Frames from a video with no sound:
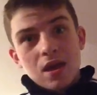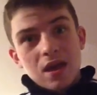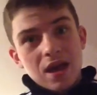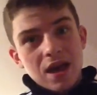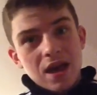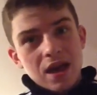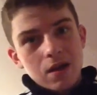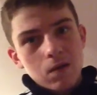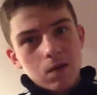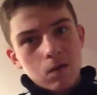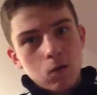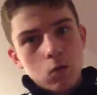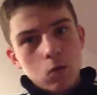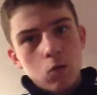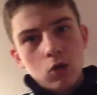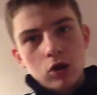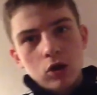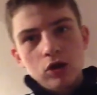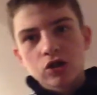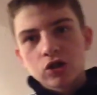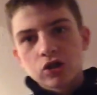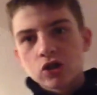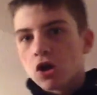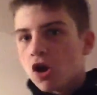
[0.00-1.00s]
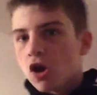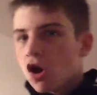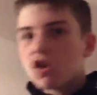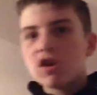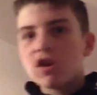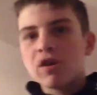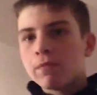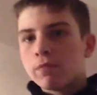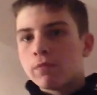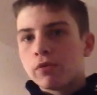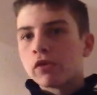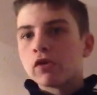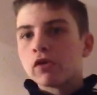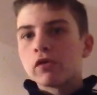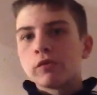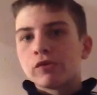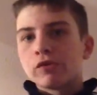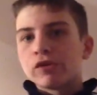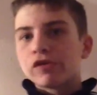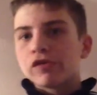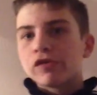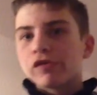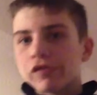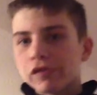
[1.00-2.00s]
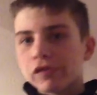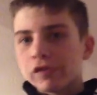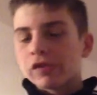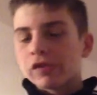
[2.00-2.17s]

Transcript: And it was not an improvement.